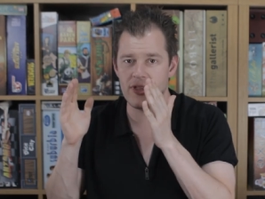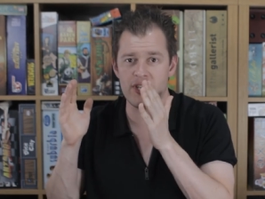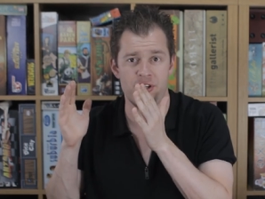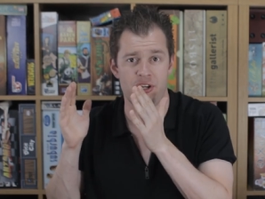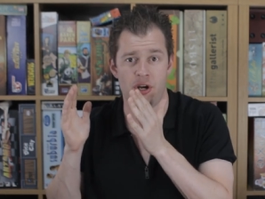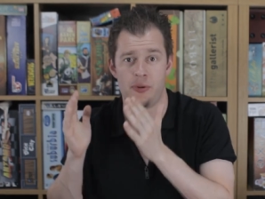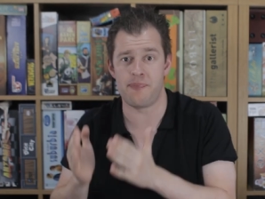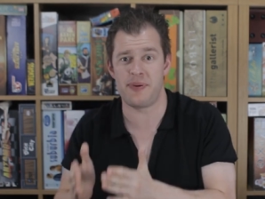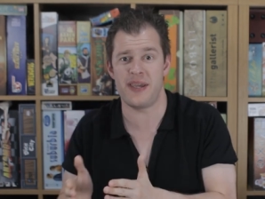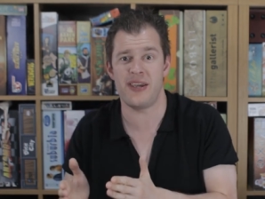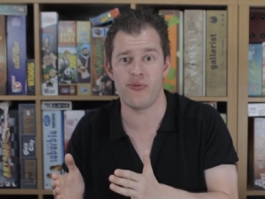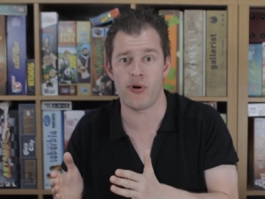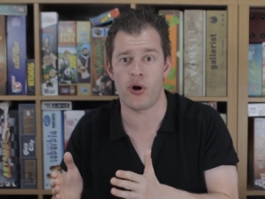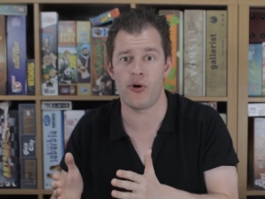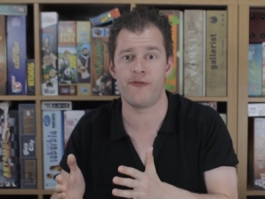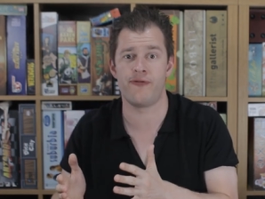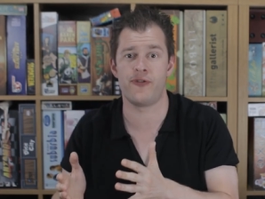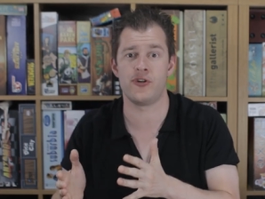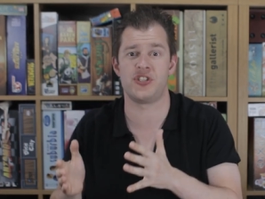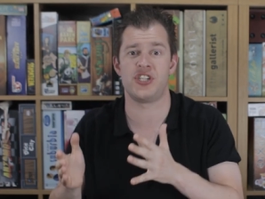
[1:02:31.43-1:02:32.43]
you know,
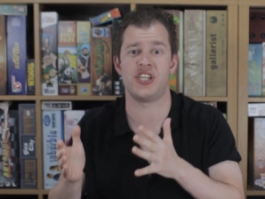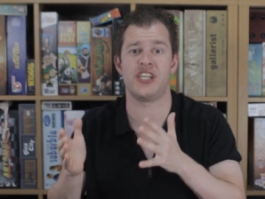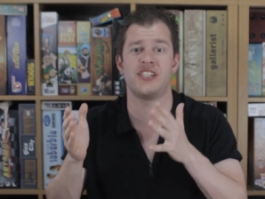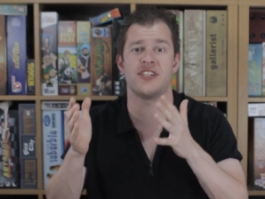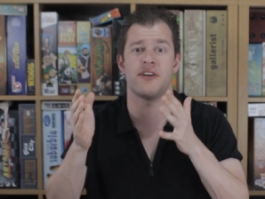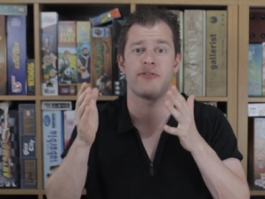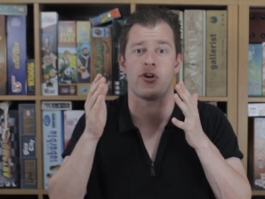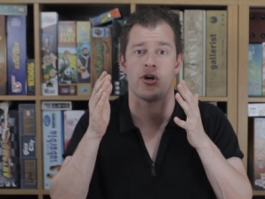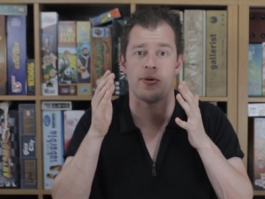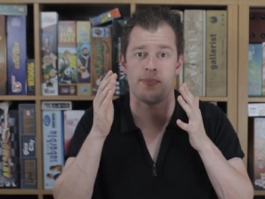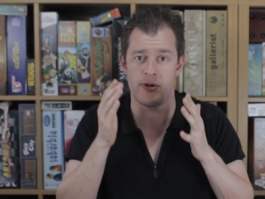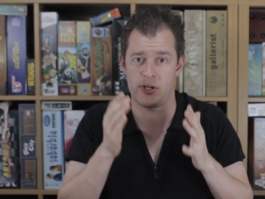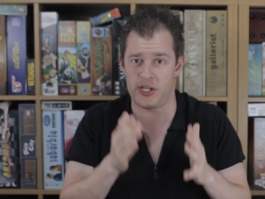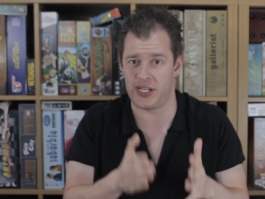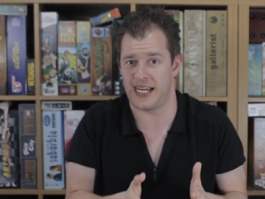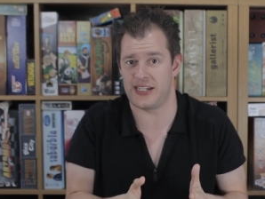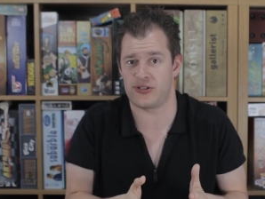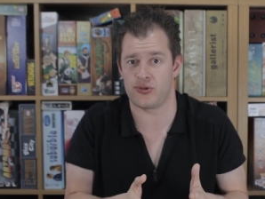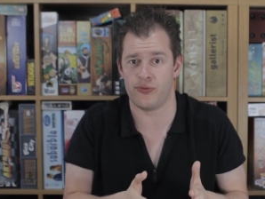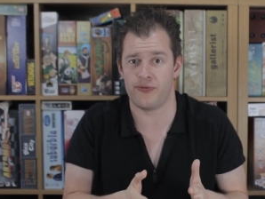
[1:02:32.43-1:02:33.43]
B-roll footage, I've got to put
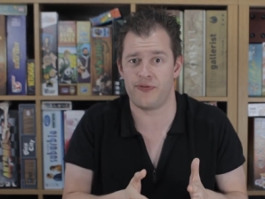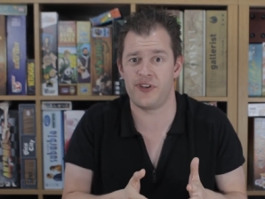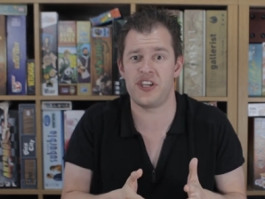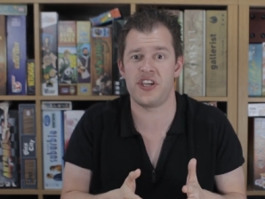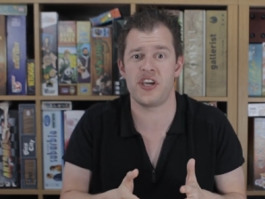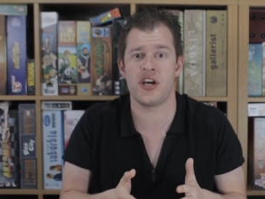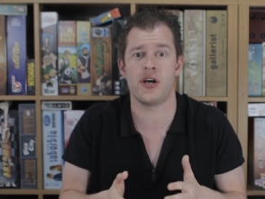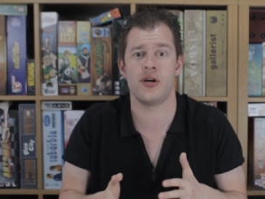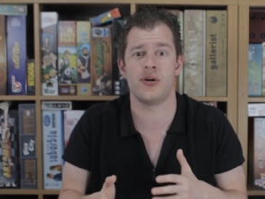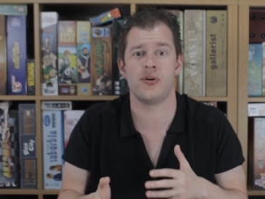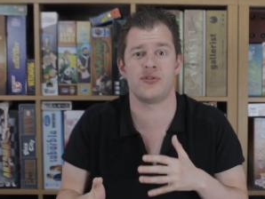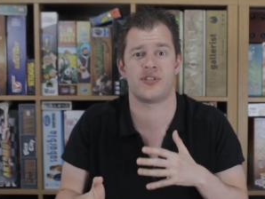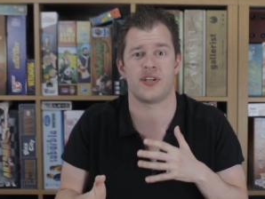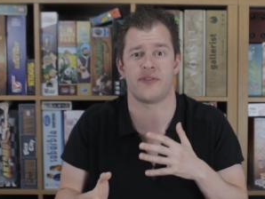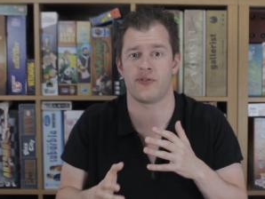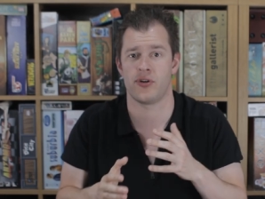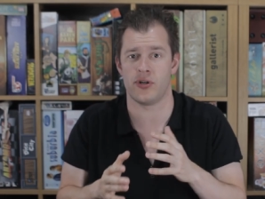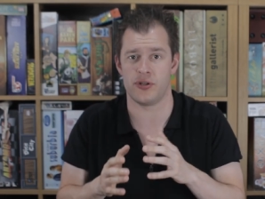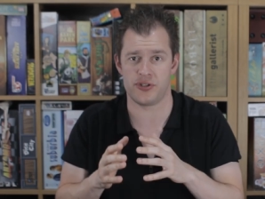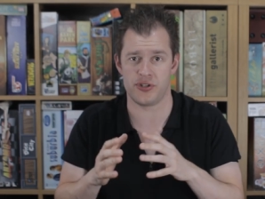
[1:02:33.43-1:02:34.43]
in actual videos,
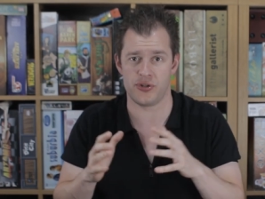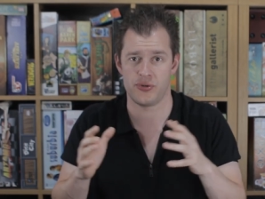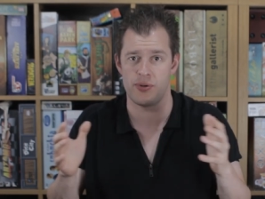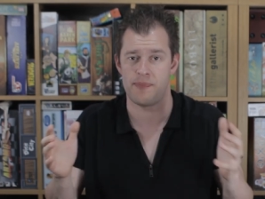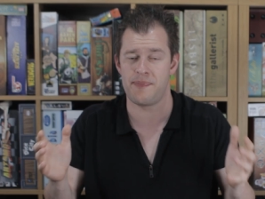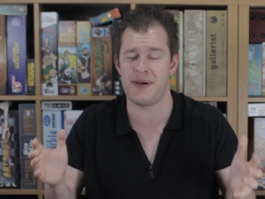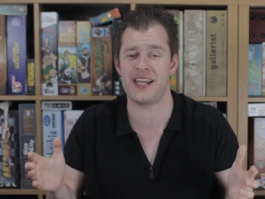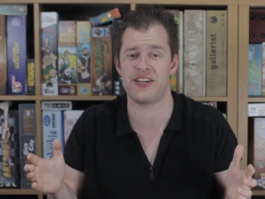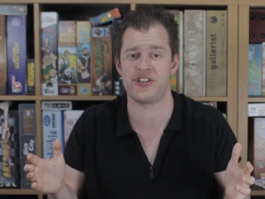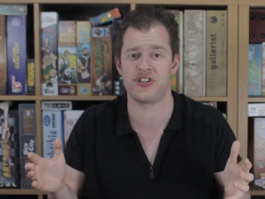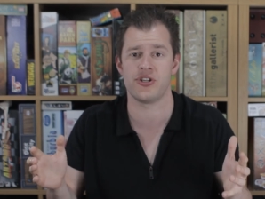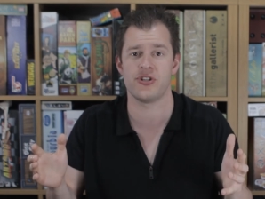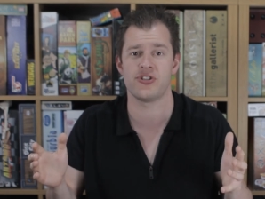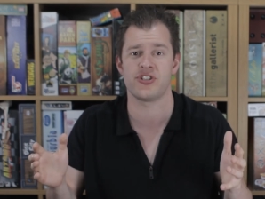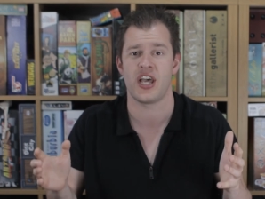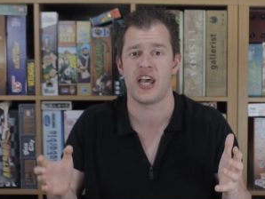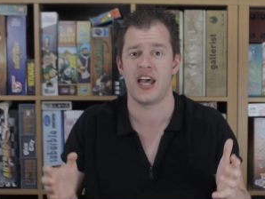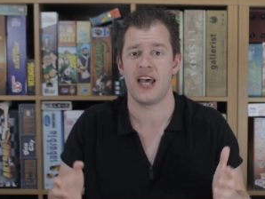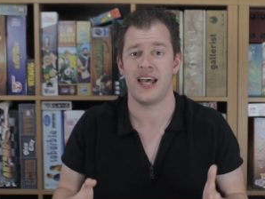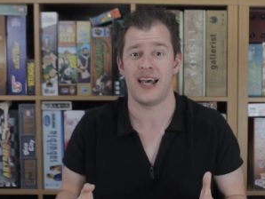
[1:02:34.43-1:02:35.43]
I've got to do the pictures.